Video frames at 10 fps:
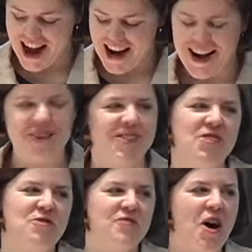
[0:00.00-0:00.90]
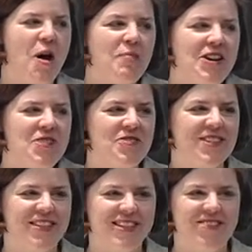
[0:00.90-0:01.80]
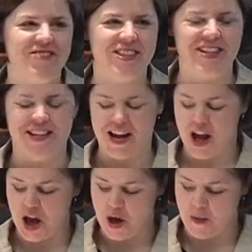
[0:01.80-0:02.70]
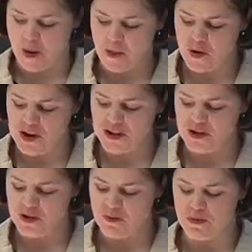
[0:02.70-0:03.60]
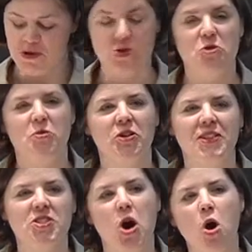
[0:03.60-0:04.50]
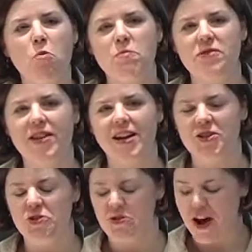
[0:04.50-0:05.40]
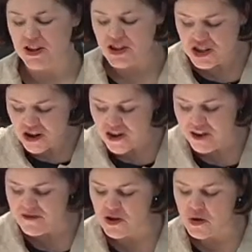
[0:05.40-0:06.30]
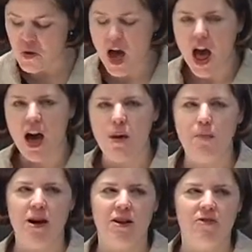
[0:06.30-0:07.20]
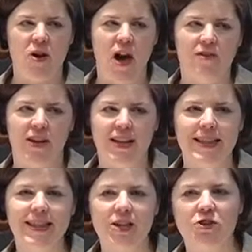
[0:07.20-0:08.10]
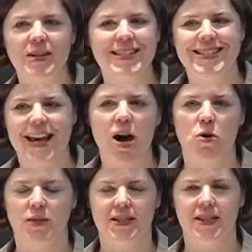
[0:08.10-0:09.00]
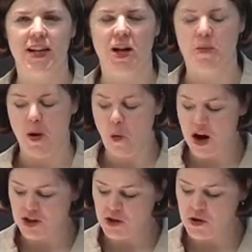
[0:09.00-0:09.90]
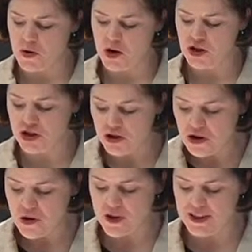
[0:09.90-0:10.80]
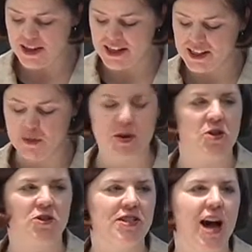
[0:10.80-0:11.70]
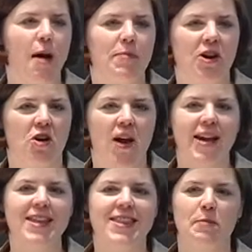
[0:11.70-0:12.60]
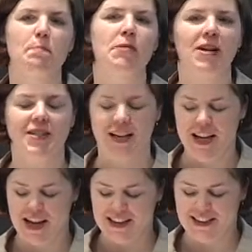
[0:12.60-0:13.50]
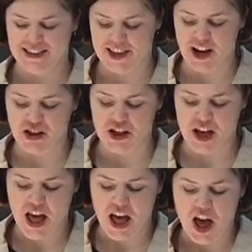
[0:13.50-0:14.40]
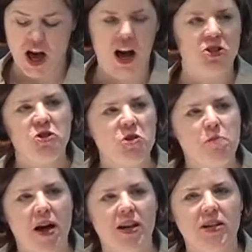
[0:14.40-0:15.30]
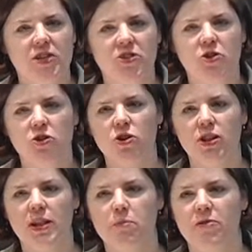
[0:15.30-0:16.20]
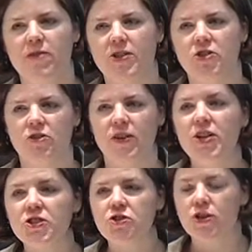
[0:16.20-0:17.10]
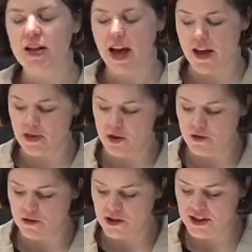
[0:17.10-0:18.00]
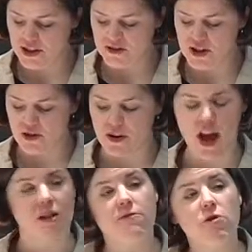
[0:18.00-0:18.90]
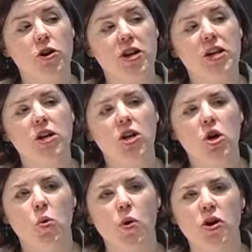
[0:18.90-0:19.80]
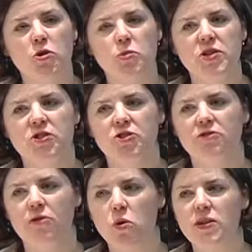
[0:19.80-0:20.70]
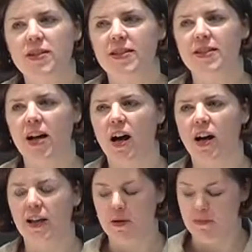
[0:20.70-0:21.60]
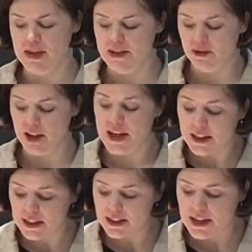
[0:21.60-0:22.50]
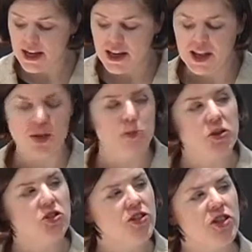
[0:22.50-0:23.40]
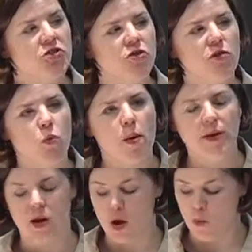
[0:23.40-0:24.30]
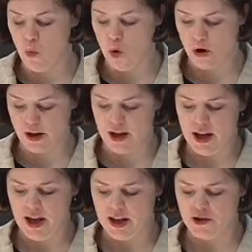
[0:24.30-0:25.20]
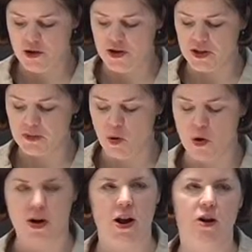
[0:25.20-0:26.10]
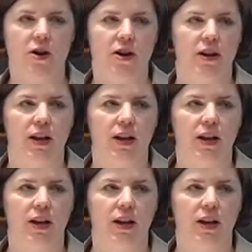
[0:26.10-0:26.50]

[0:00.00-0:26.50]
now, since you've come here this evening, um, I'm going to presume or at least hope that you do not share that view. But if you have any lingering doubts, um, I want to assure you that tonight's speaker and topic are anything but stodgy. Uh, Judith Bennett is currently professor of history at the University of Southern California, where her research focuses on medieval England, especially the history of women and work uh, during this important era.